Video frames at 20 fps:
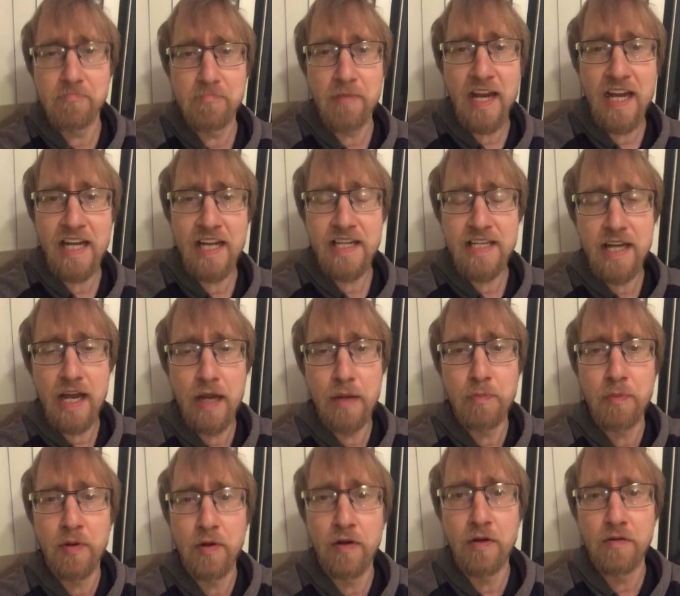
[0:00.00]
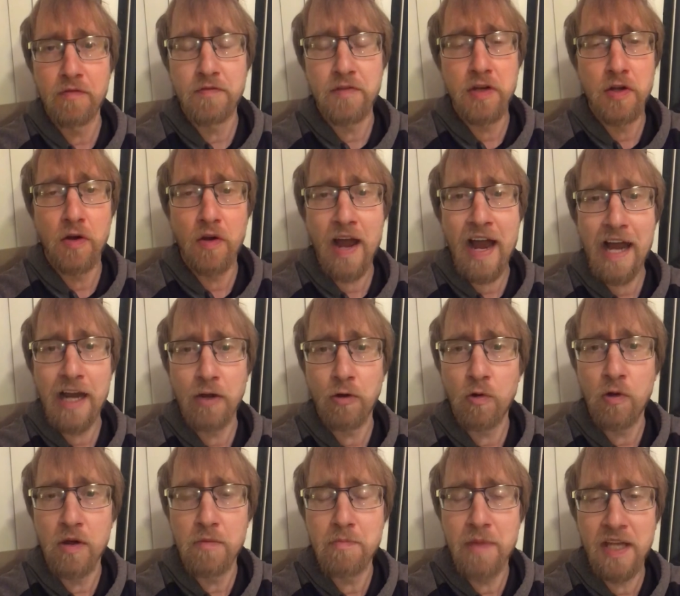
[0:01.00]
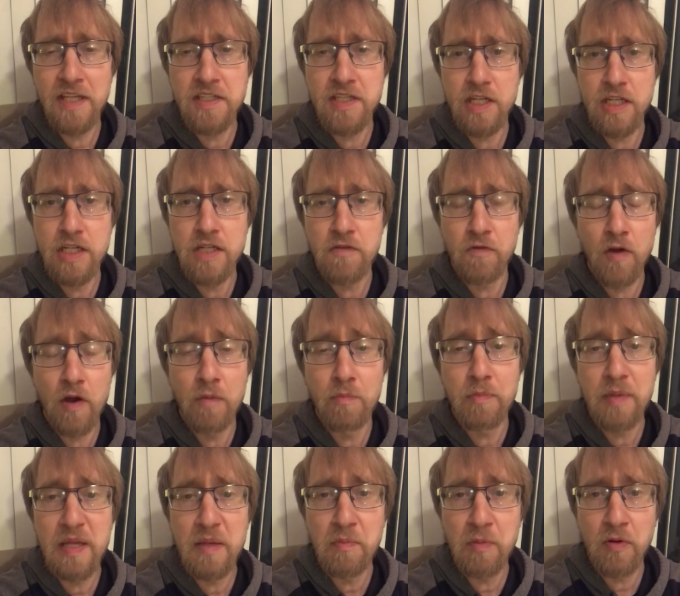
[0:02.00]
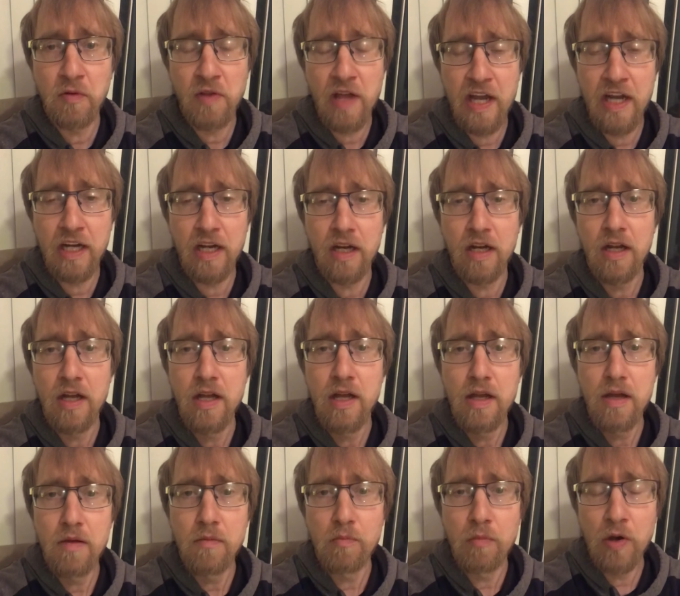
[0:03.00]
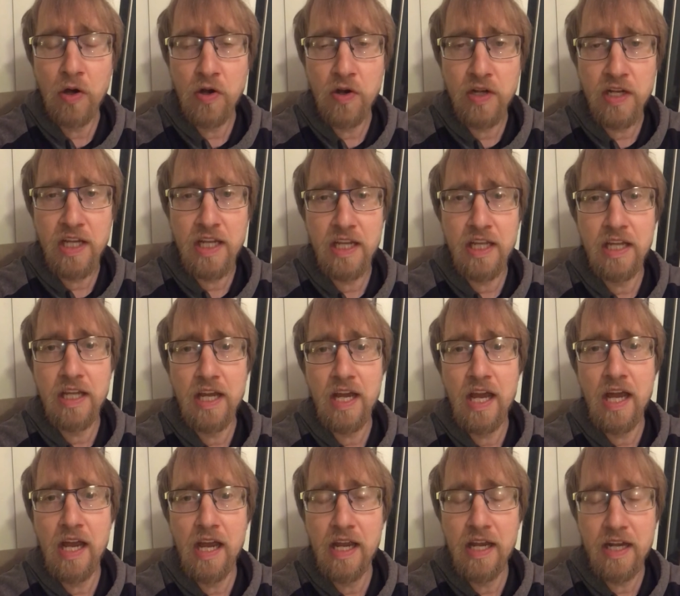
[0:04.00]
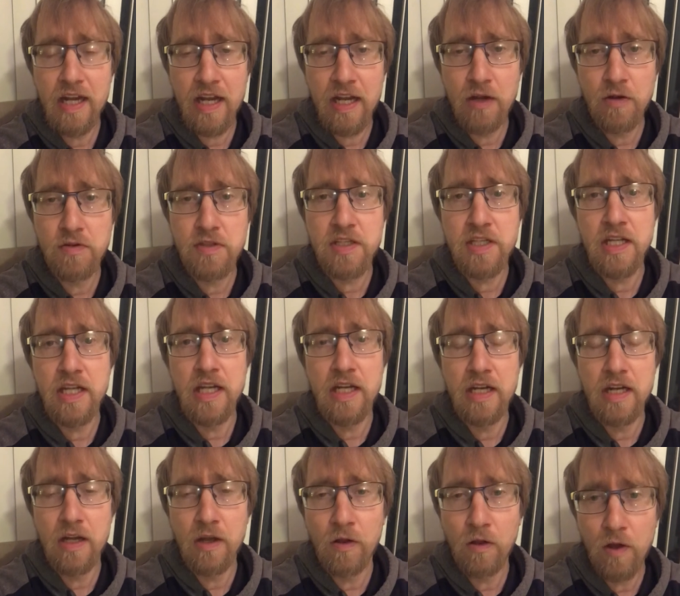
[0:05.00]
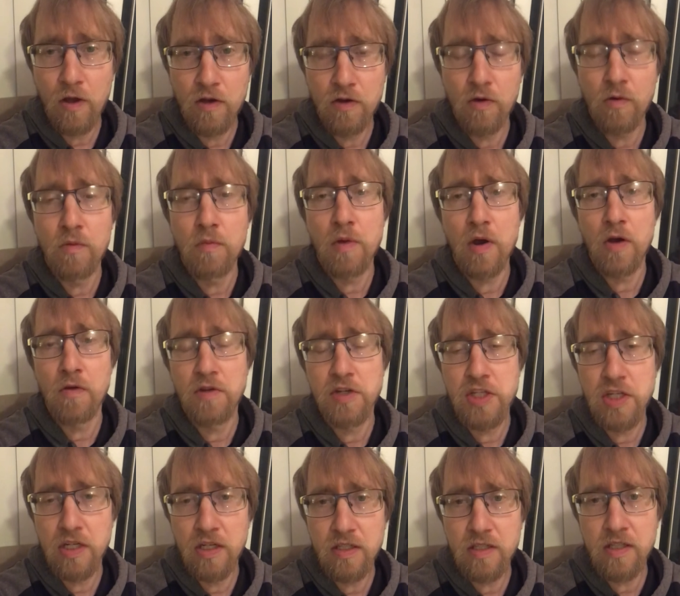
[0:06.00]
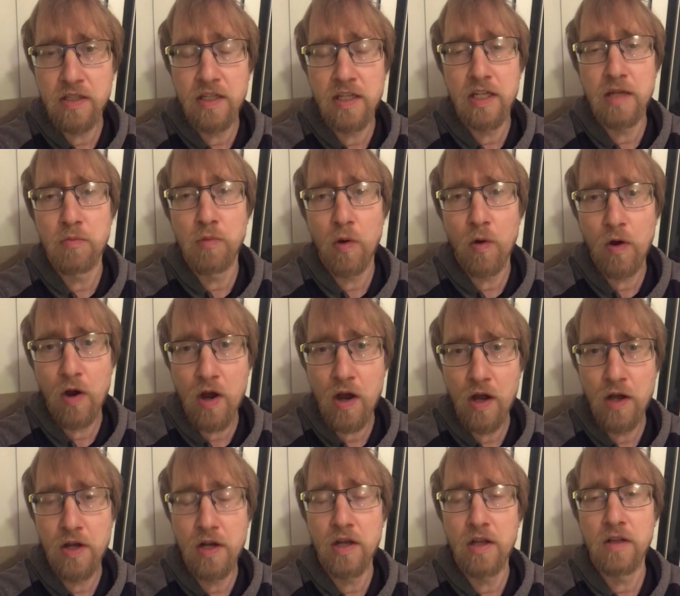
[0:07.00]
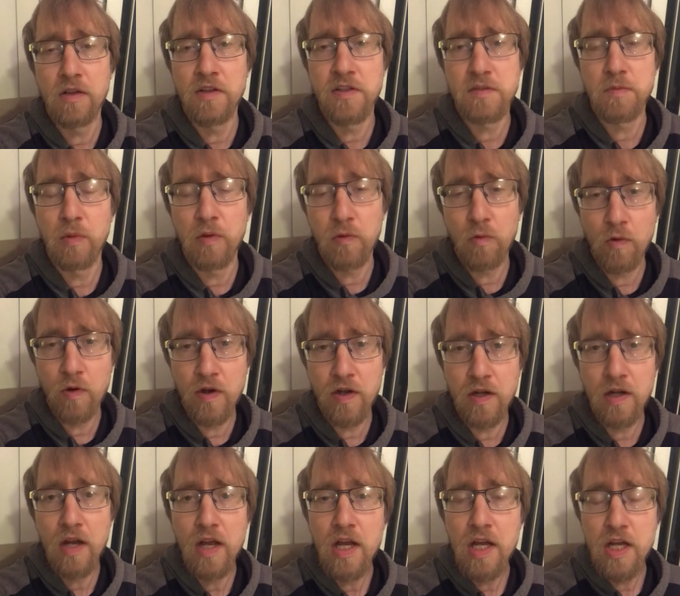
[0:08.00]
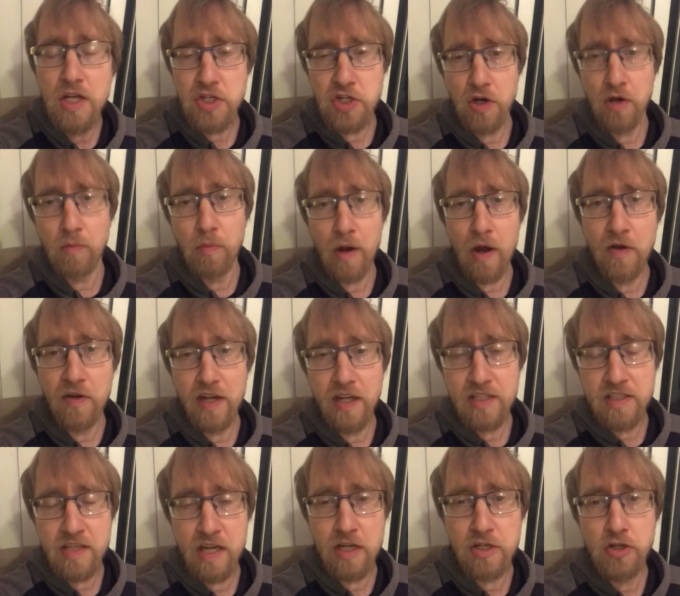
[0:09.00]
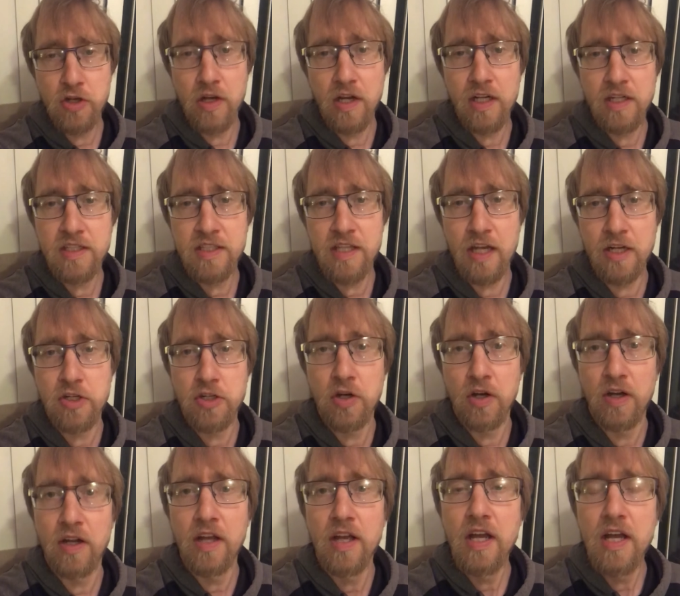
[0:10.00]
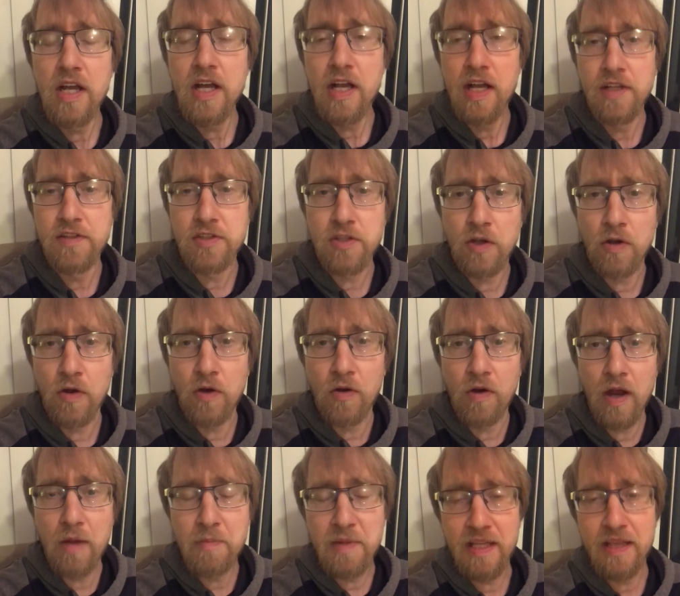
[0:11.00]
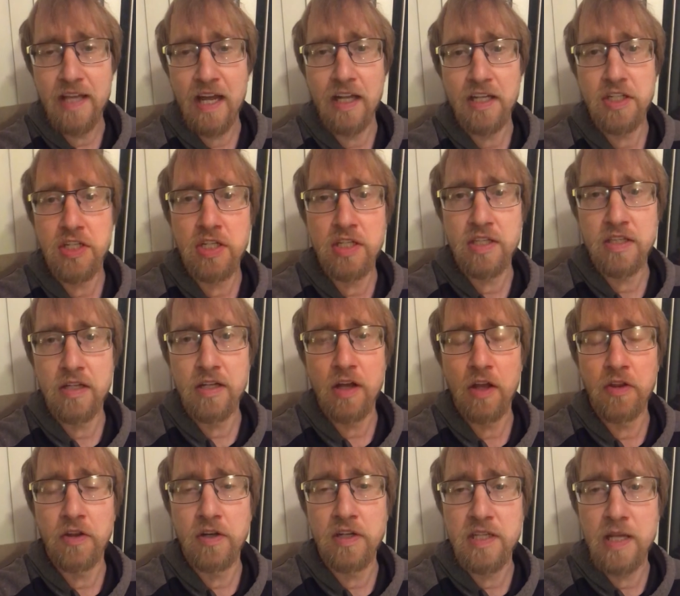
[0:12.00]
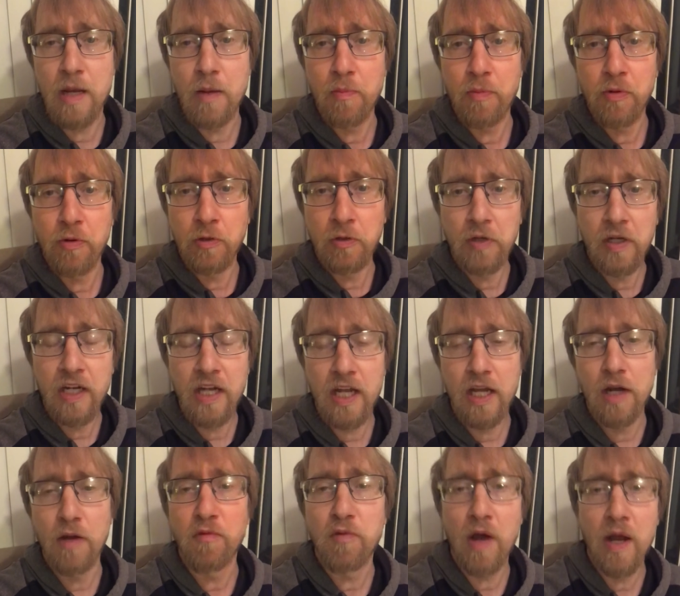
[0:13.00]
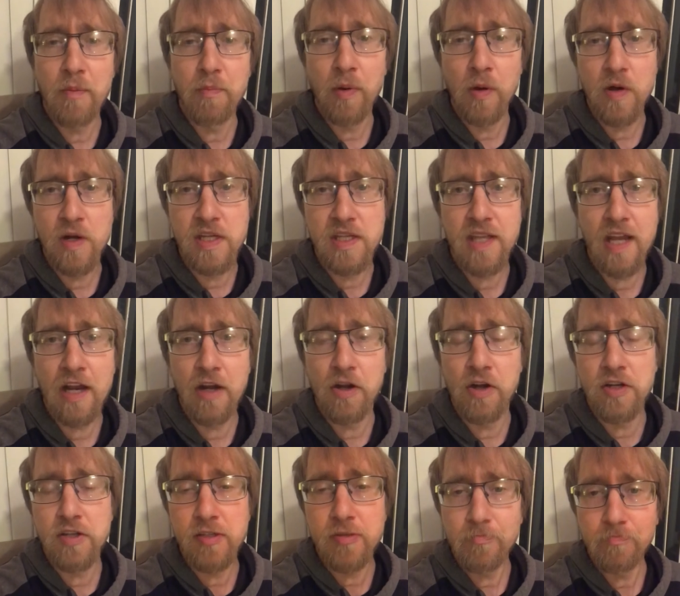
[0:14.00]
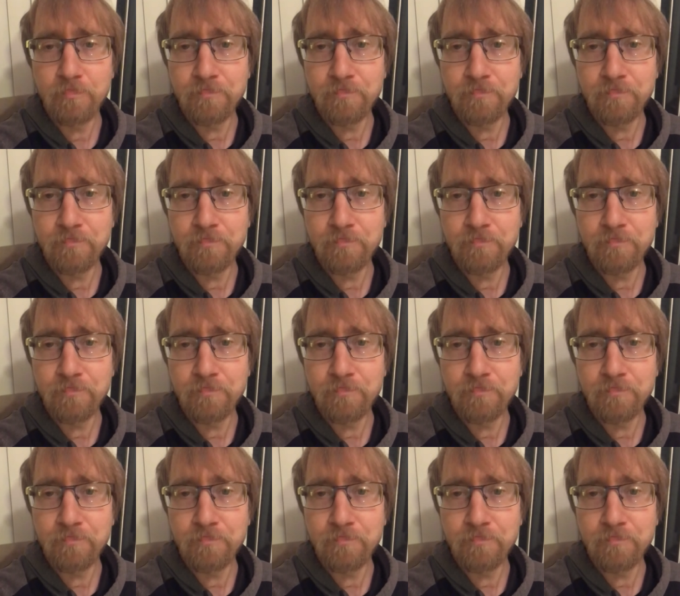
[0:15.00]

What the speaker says: any type of, you know, adequate message from people like Bernie and AOC and Ilhan Omar, Rashida Tlaib, Ro Khanna, Elizabeth Warren, Sherrod Brown, etc., etc. And so, I mean, that's just another example, again, of why Bernie Sanders